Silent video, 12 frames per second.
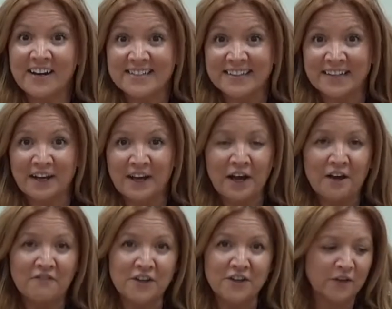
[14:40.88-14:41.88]
idea
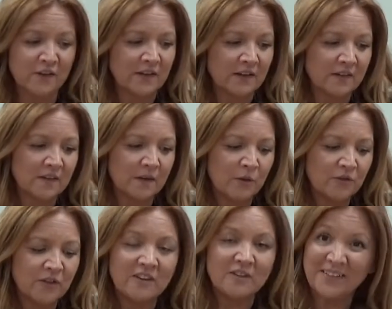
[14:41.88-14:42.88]
for using some
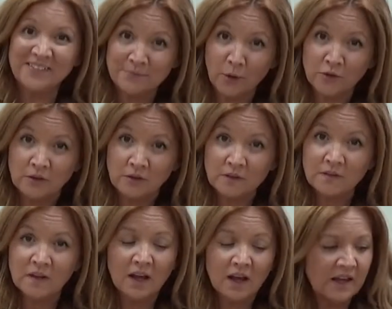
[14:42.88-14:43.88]
of these plastic
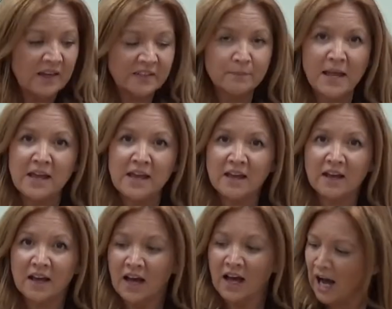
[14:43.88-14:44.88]
bottles is to make
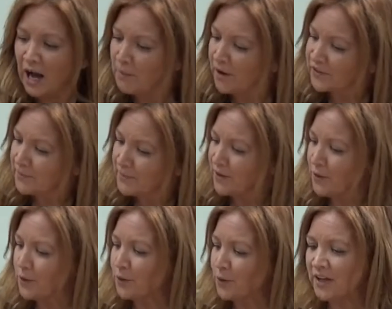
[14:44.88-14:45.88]
something
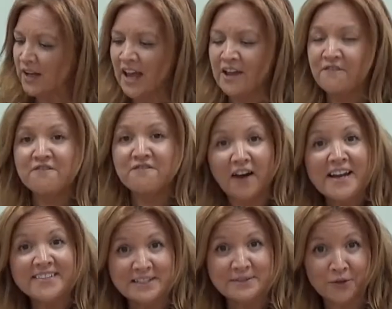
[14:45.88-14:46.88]
called a
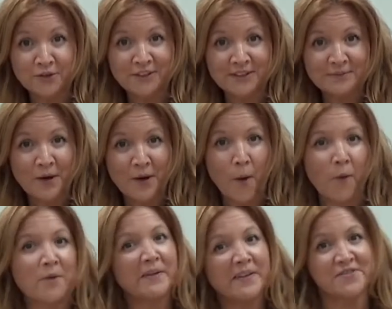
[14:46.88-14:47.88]
find it bottle
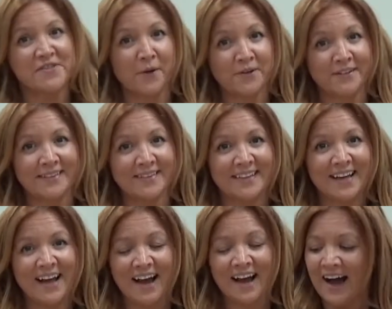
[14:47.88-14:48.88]
or a mystery bottle.
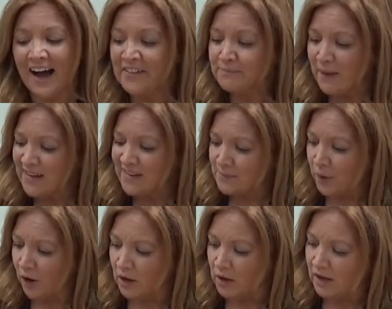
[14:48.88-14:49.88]
And it's based
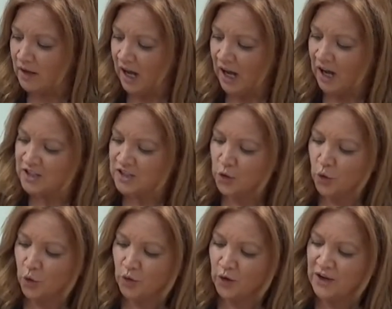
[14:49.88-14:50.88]
upon a
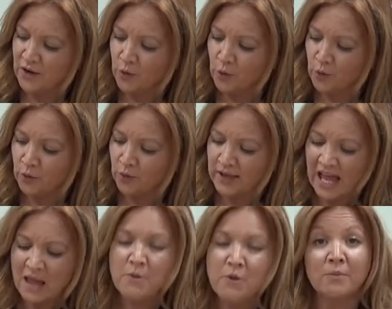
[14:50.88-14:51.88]
toy or
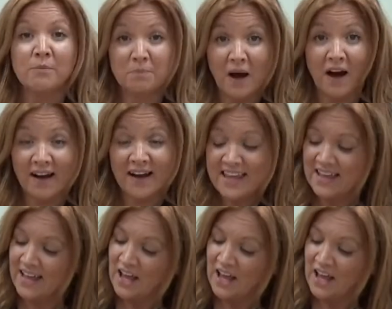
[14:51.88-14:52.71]
game you can buy,